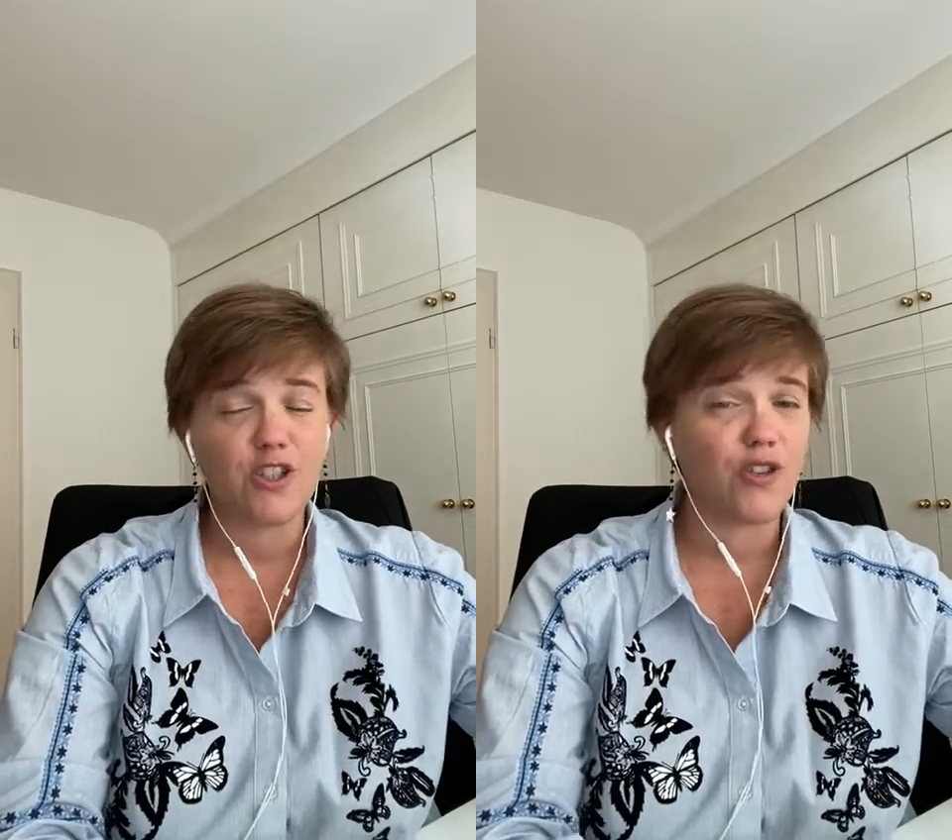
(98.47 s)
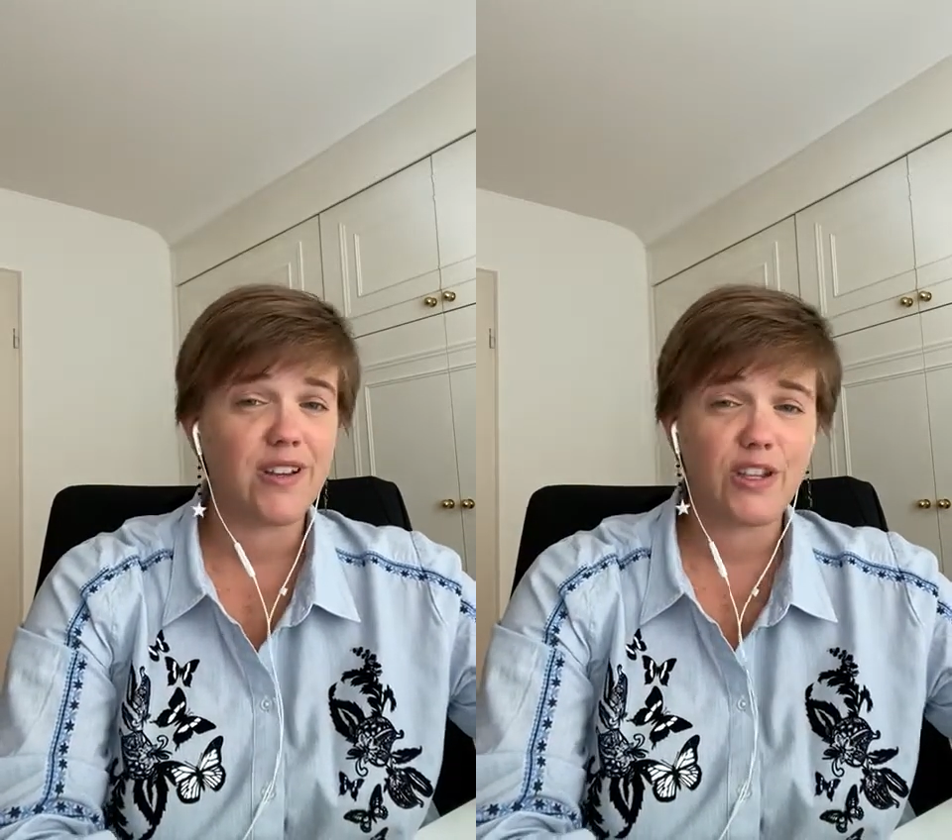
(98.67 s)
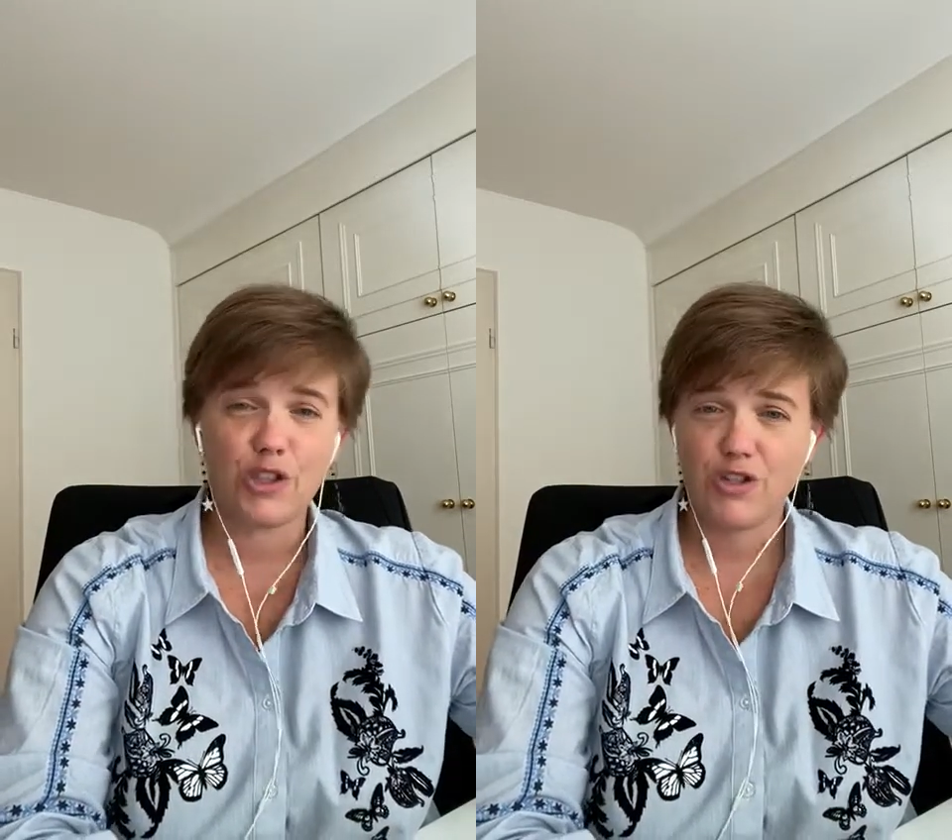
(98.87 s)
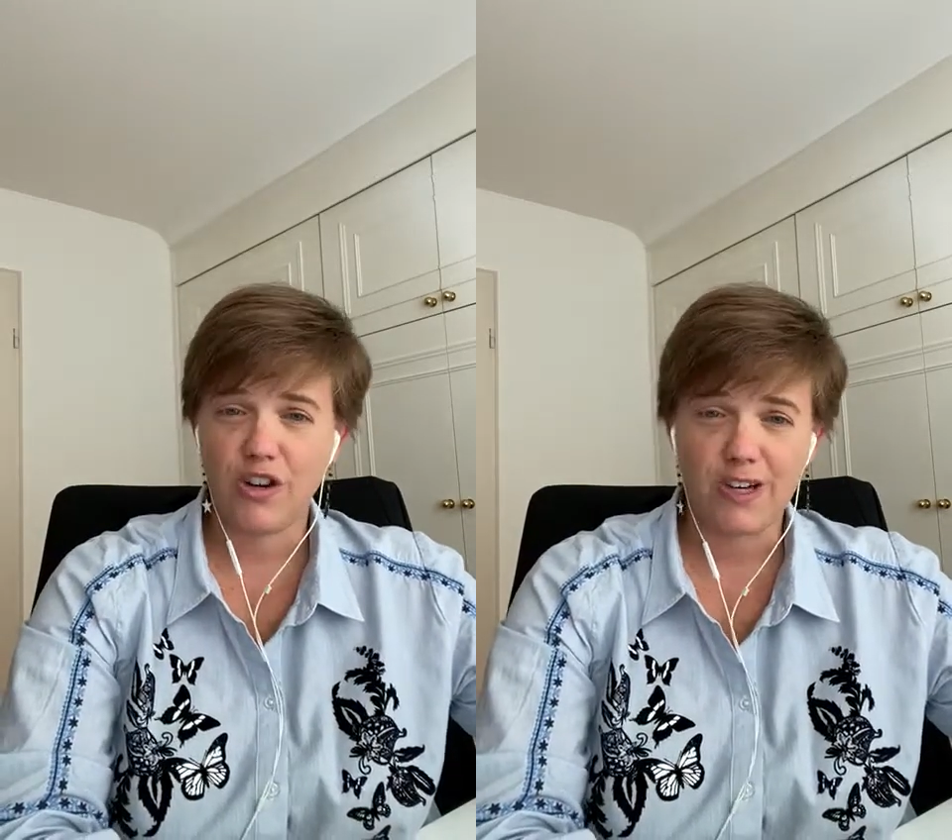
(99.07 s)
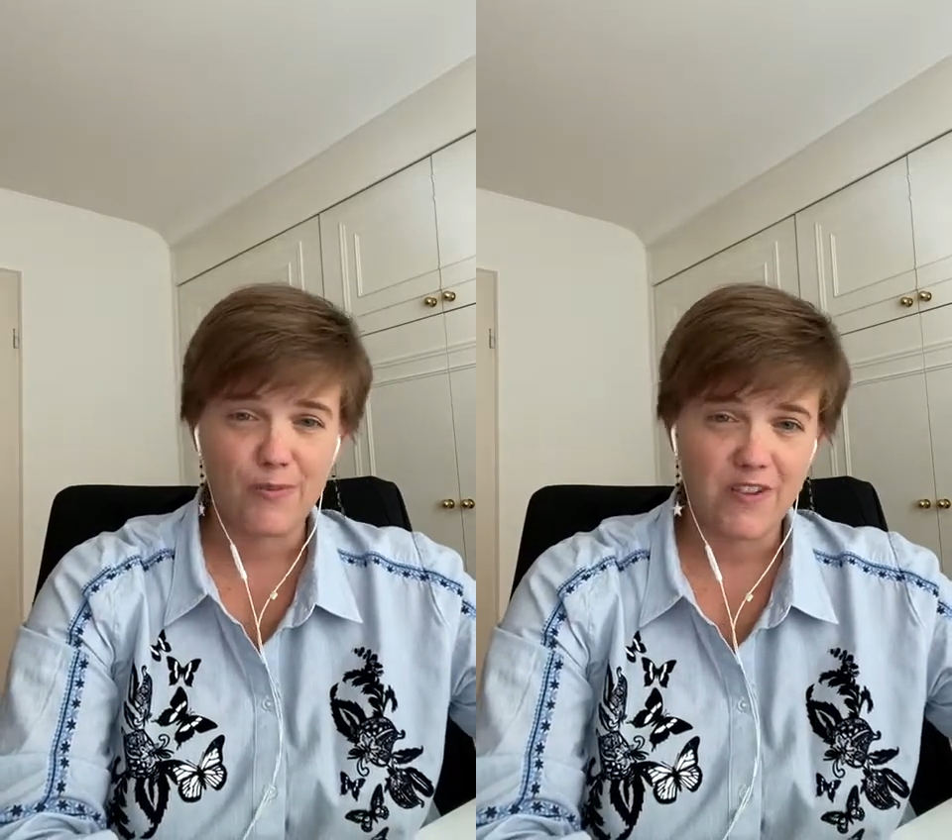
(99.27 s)
during their
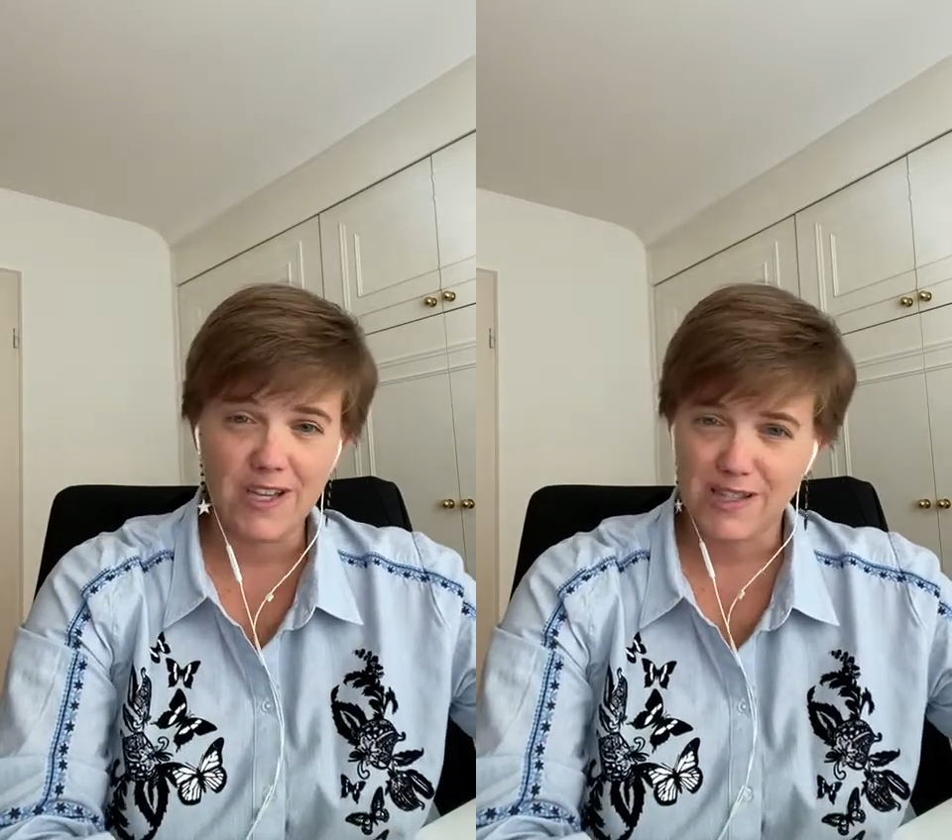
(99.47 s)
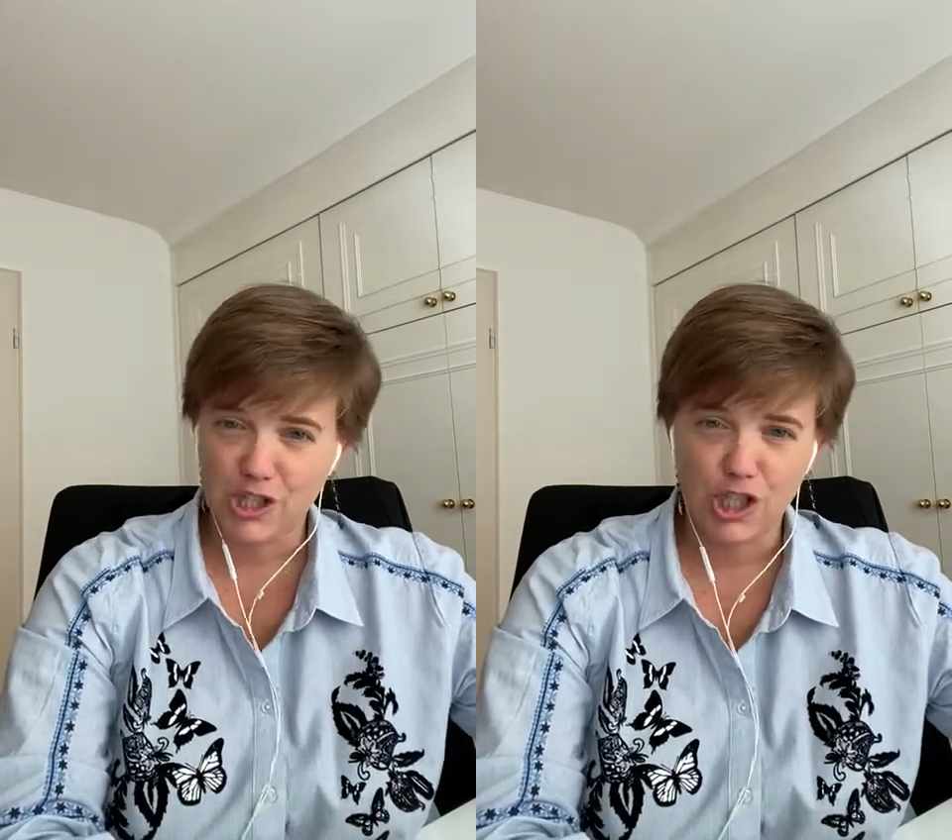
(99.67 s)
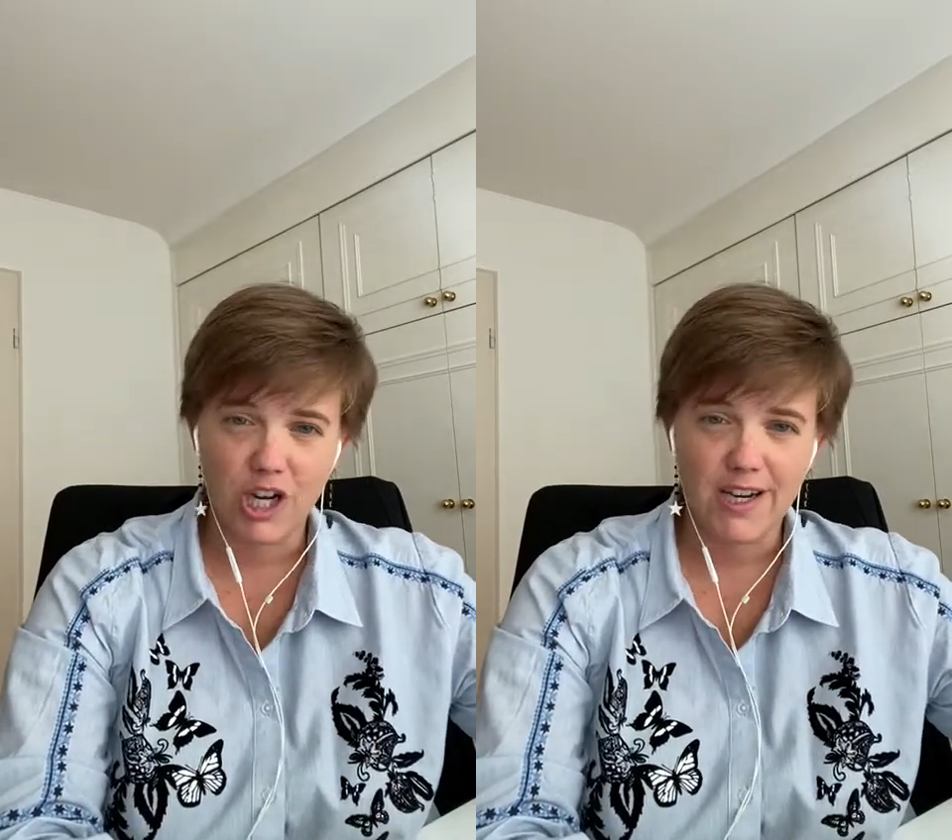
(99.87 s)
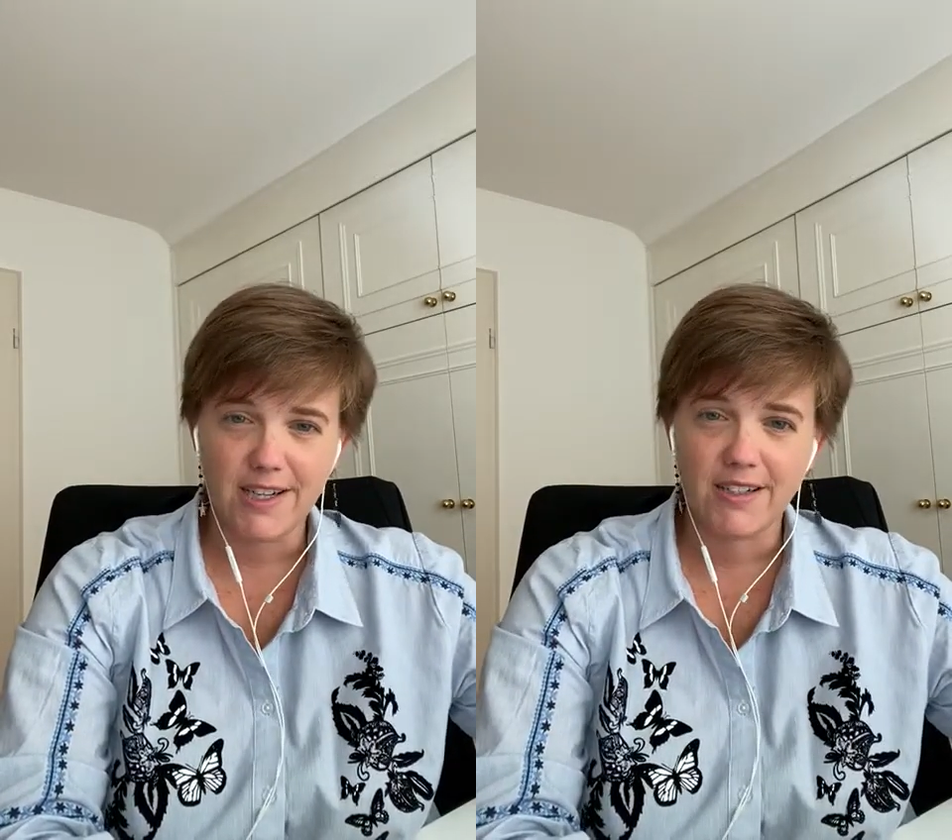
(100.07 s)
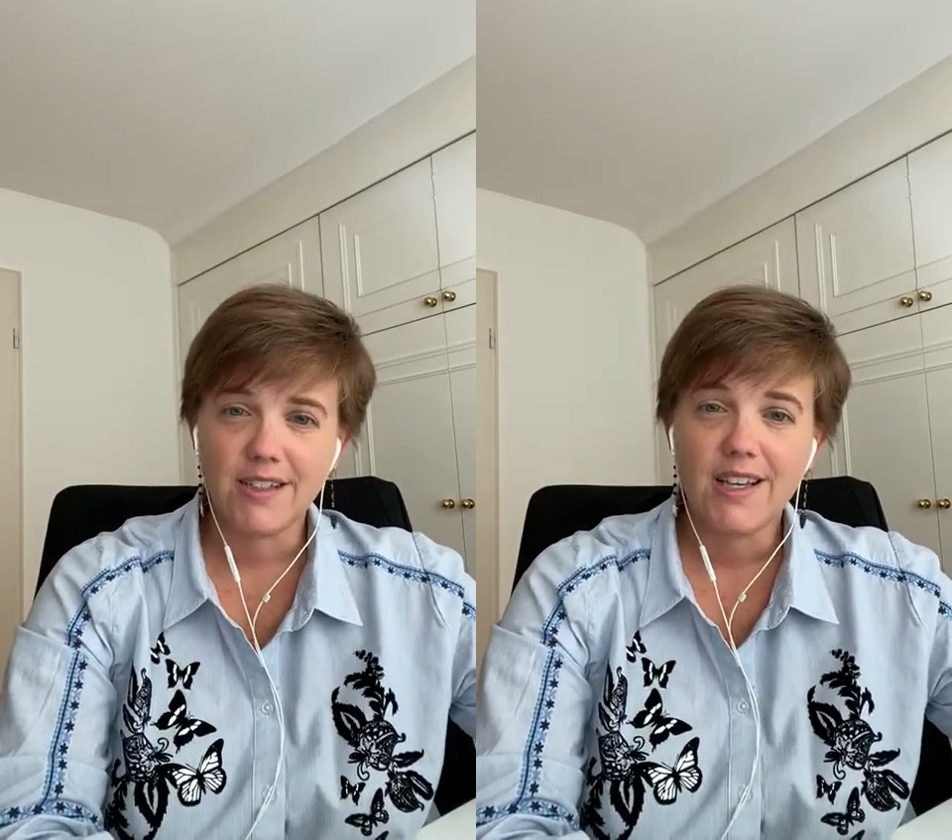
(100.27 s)
startup phase in China.